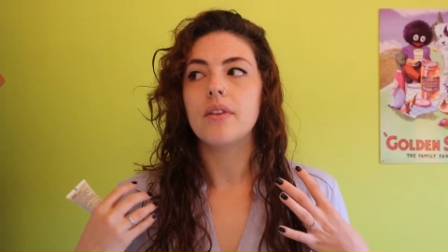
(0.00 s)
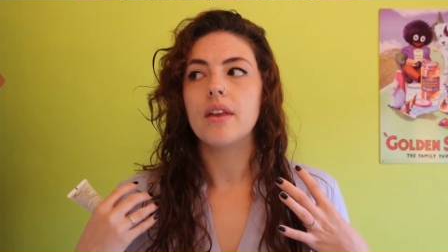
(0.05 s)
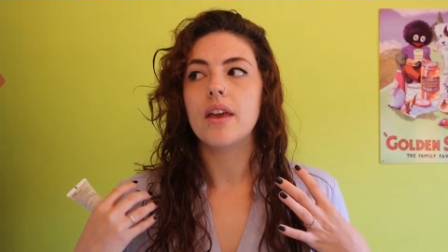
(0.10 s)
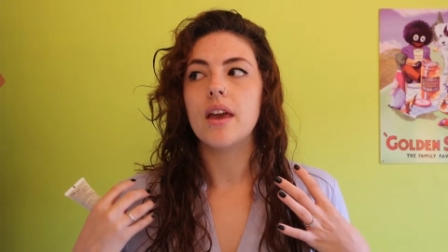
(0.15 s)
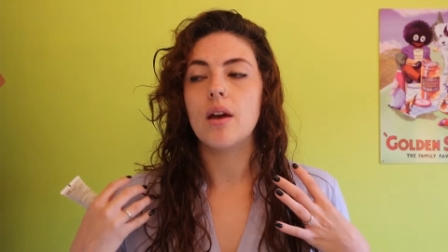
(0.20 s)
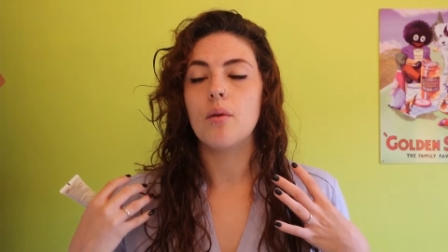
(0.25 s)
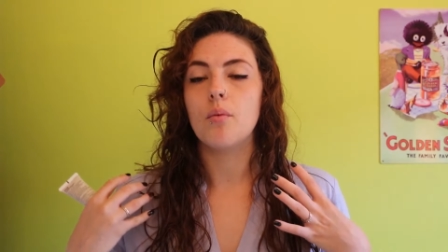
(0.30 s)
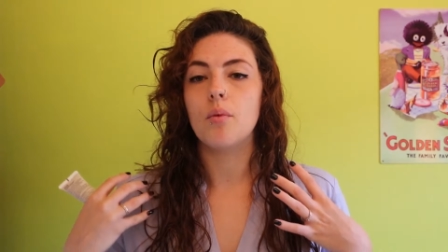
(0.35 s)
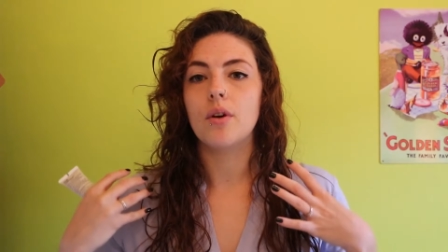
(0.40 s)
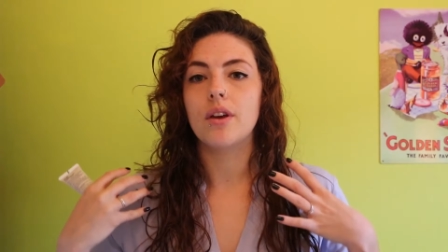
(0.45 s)

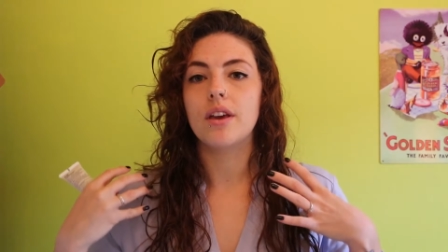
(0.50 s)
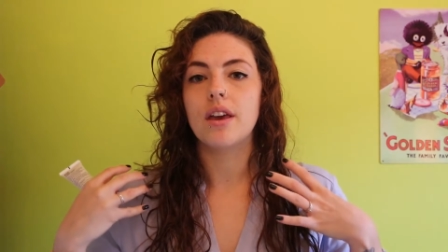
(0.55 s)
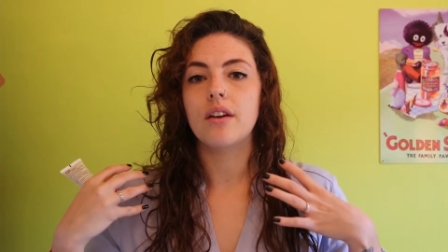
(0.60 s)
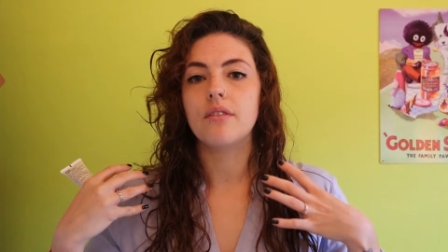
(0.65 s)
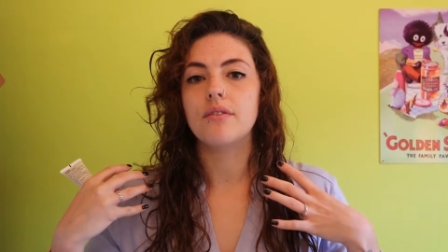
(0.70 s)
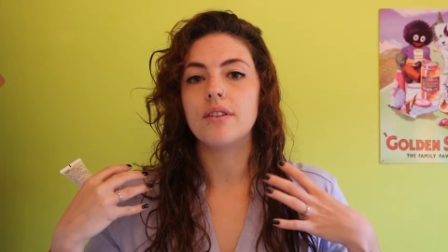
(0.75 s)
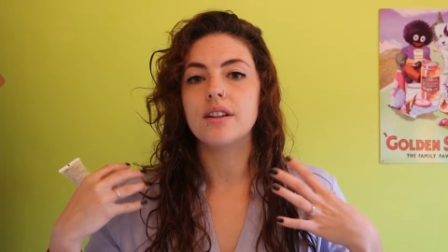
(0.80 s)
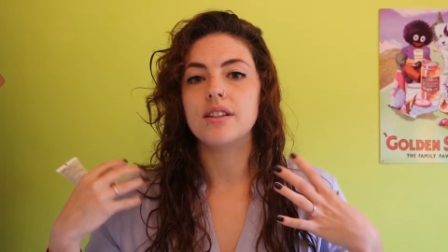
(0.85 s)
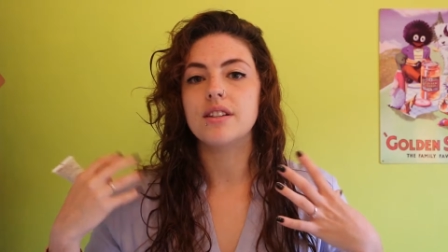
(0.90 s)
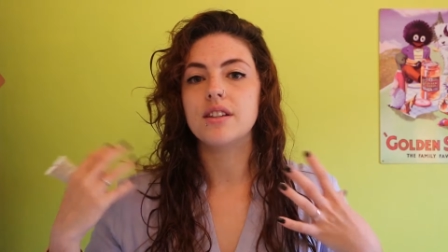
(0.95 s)
it would
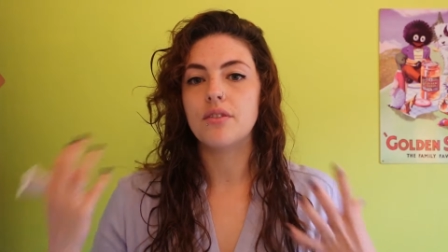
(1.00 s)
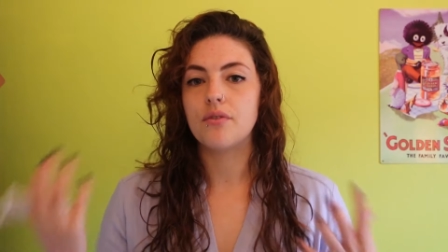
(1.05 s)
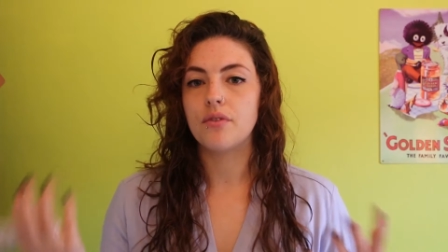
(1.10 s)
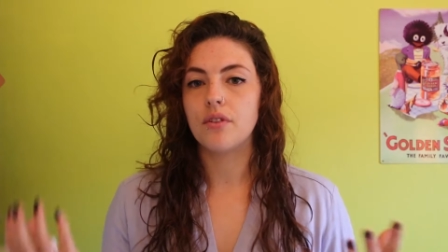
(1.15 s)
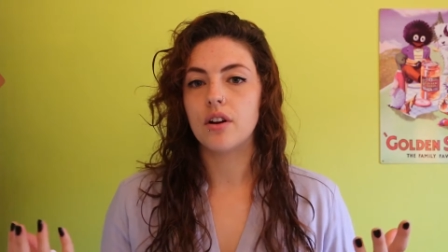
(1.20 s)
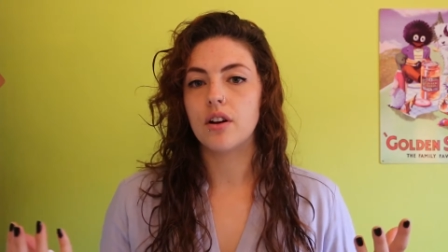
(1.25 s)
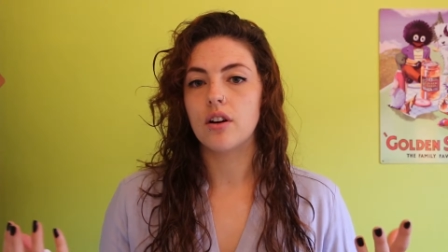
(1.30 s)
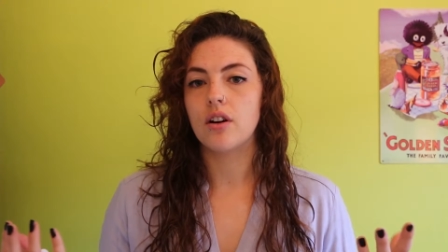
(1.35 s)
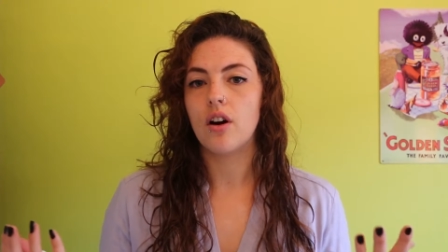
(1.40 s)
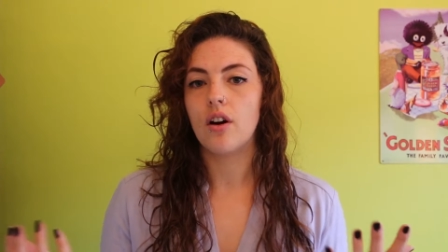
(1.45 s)
give a
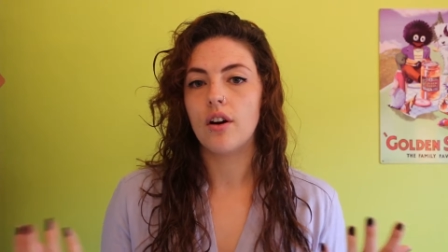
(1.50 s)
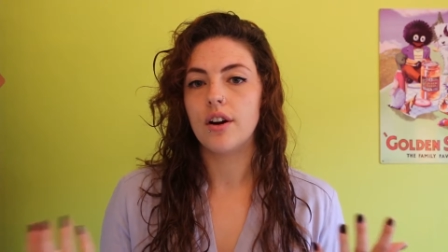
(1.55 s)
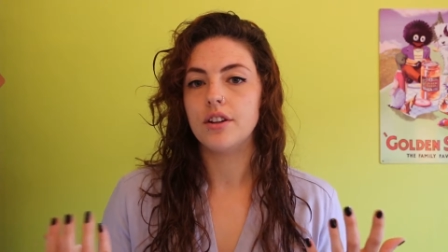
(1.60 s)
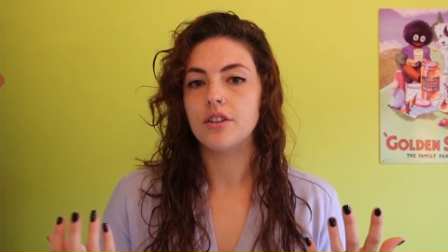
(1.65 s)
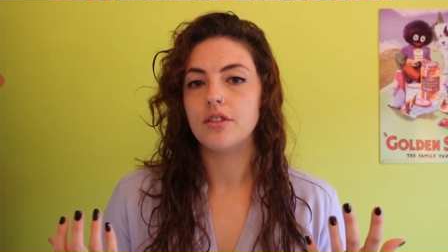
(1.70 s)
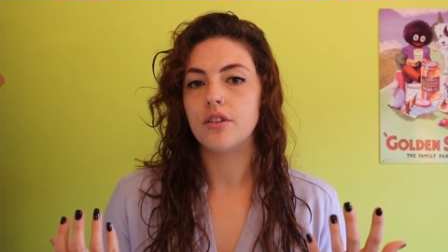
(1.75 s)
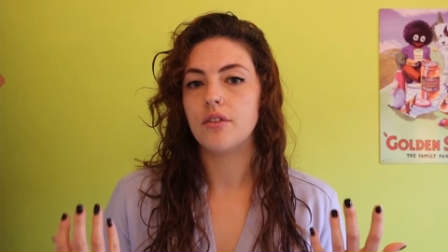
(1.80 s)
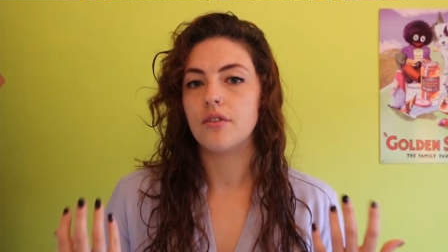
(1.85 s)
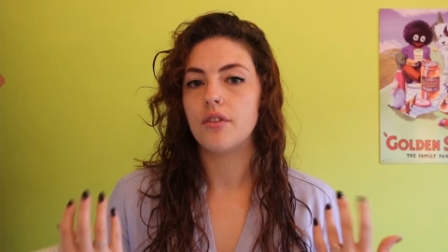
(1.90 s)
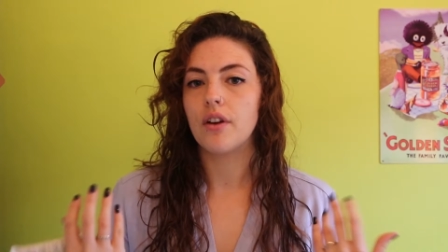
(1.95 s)
different
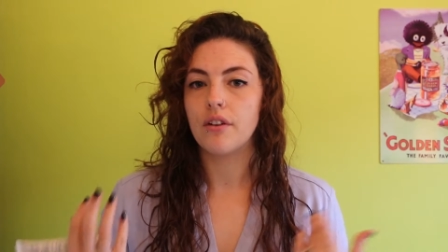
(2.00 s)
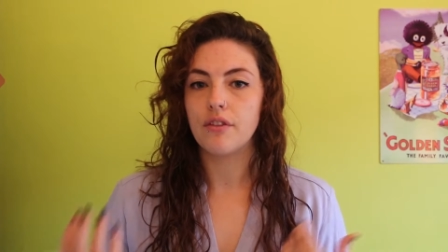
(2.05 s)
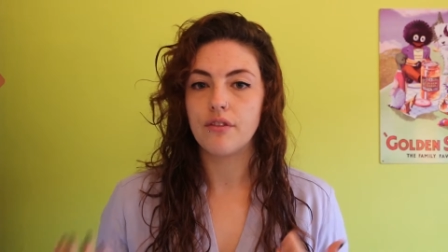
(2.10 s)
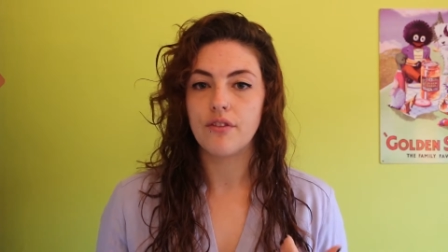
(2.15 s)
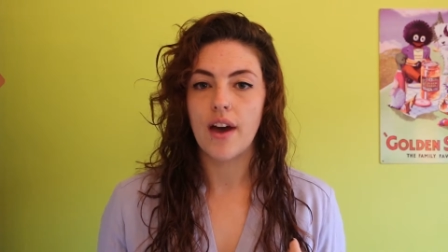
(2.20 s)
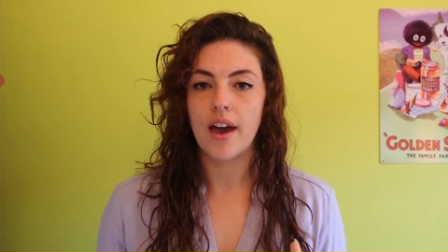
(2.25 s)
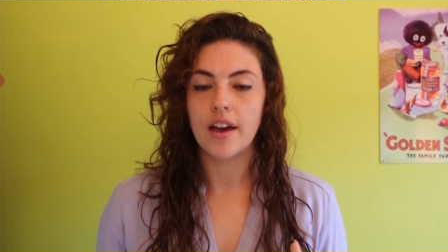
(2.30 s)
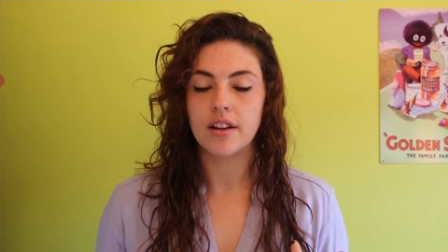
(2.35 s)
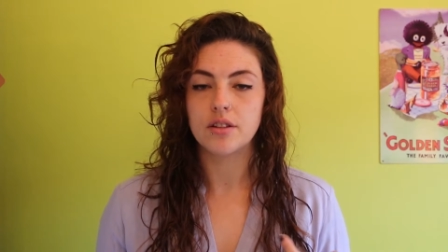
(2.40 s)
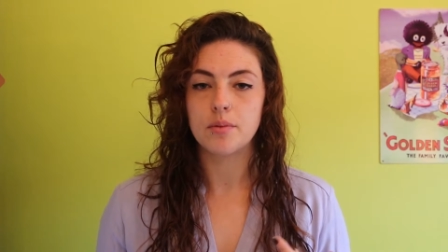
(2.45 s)
kind of
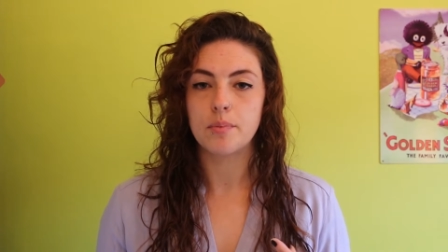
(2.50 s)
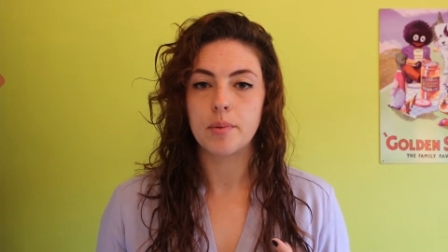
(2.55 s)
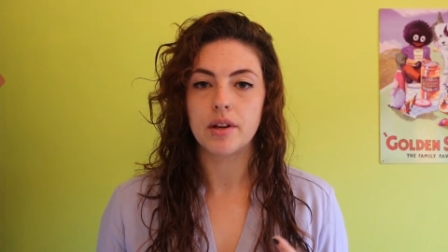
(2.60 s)
effect,